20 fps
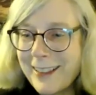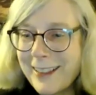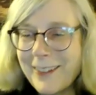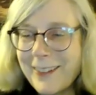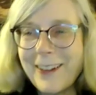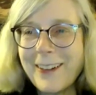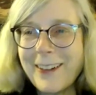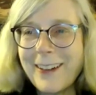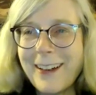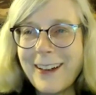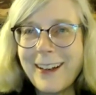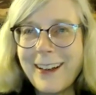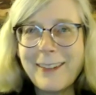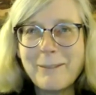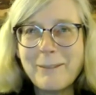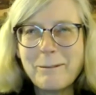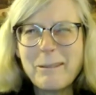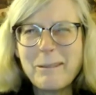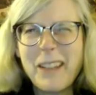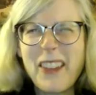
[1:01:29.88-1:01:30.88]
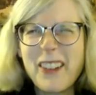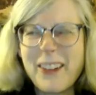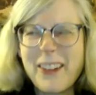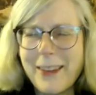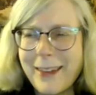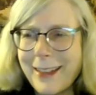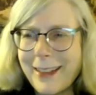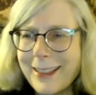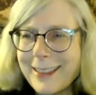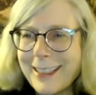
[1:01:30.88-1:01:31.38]
or uh, other
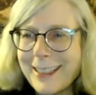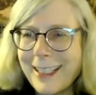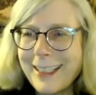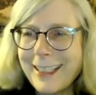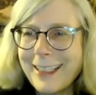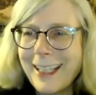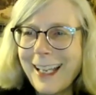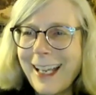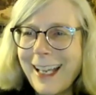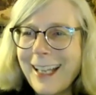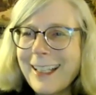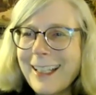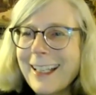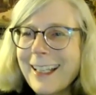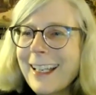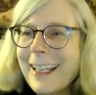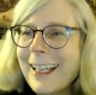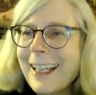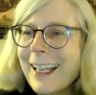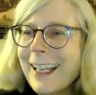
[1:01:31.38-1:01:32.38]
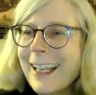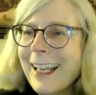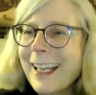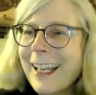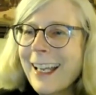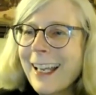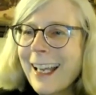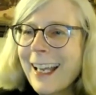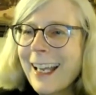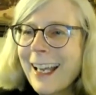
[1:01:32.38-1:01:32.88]
things like that.
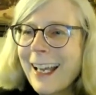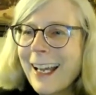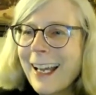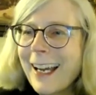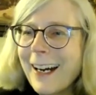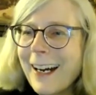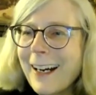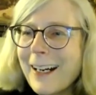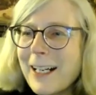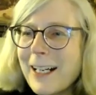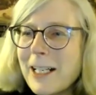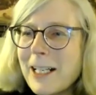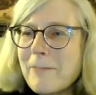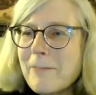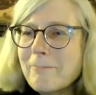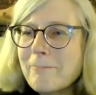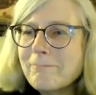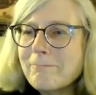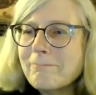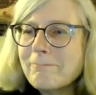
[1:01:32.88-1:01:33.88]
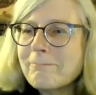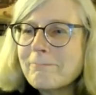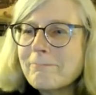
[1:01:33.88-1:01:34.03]
Um,